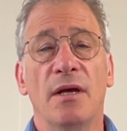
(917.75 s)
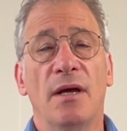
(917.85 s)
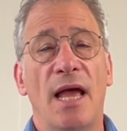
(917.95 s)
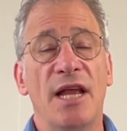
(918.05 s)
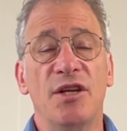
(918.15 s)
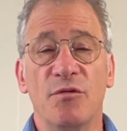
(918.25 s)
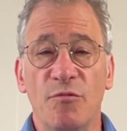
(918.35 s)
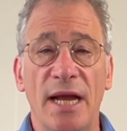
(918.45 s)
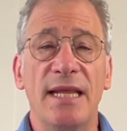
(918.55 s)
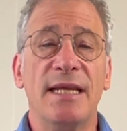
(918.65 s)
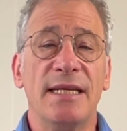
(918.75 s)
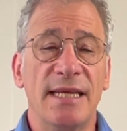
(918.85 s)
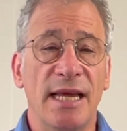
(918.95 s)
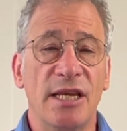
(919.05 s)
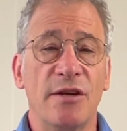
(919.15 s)
and you're ready to
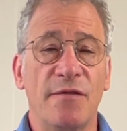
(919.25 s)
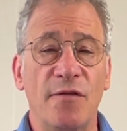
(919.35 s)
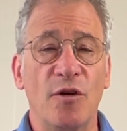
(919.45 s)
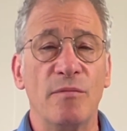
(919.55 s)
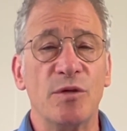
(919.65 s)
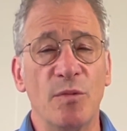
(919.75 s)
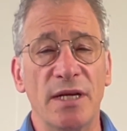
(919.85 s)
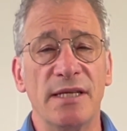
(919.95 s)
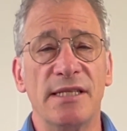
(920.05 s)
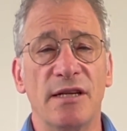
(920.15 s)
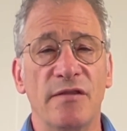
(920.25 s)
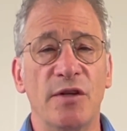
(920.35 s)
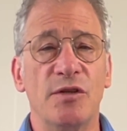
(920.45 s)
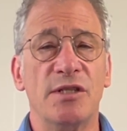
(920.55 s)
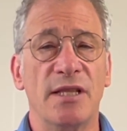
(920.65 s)
take your firm's witness
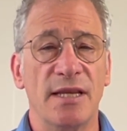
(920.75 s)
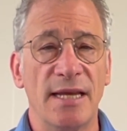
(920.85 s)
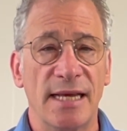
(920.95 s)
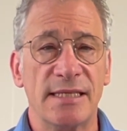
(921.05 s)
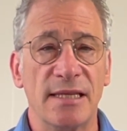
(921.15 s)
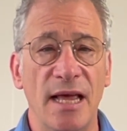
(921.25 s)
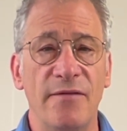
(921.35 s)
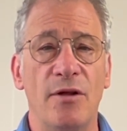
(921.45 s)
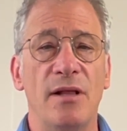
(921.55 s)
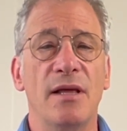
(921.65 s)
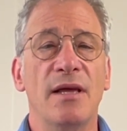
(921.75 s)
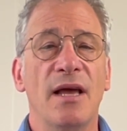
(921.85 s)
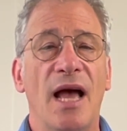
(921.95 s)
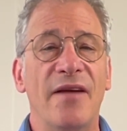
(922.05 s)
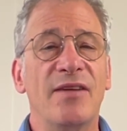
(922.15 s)
interviews to the next level,
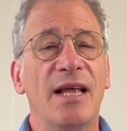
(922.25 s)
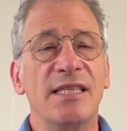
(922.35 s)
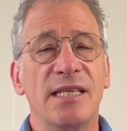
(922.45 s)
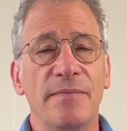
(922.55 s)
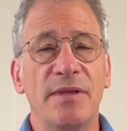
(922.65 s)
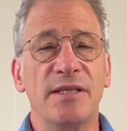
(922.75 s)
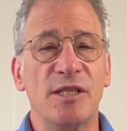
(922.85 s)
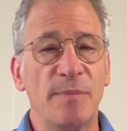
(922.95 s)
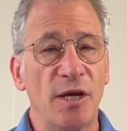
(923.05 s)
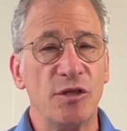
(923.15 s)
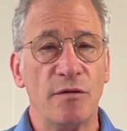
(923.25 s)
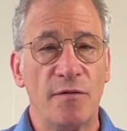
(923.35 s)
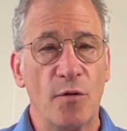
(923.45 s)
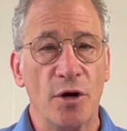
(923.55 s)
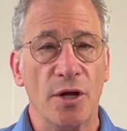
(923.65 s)
I've got something special
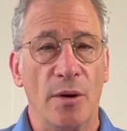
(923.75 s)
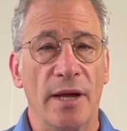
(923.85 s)
for you.